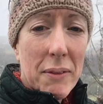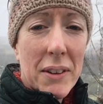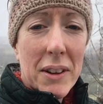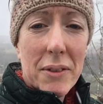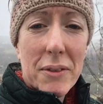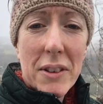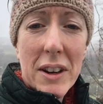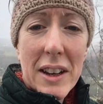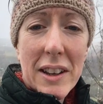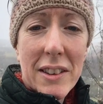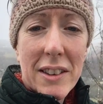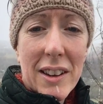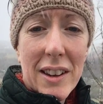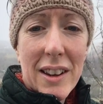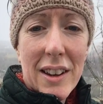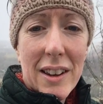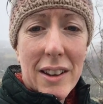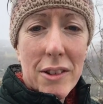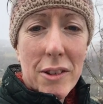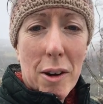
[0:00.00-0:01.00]
feel free
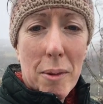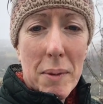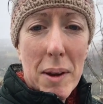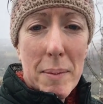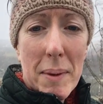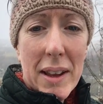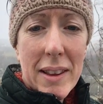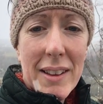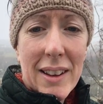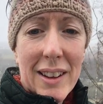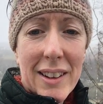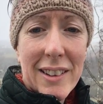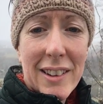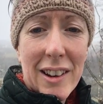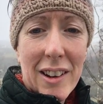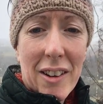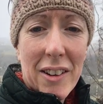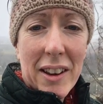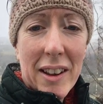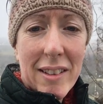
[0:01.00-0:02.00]
to drop me a message
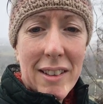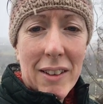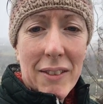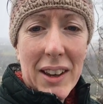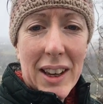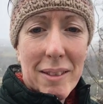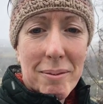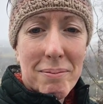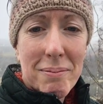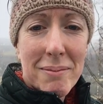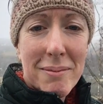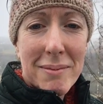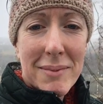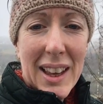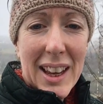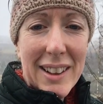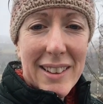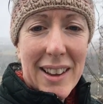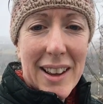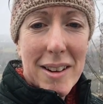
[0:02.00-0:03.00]
at Loch Ness Living.
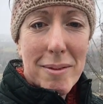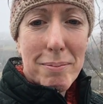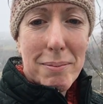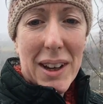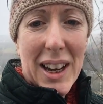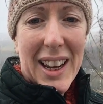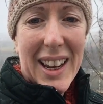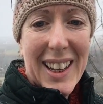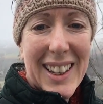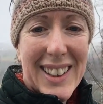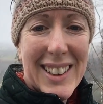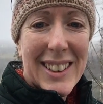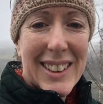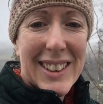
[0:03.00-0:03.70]
Thanks then, bye.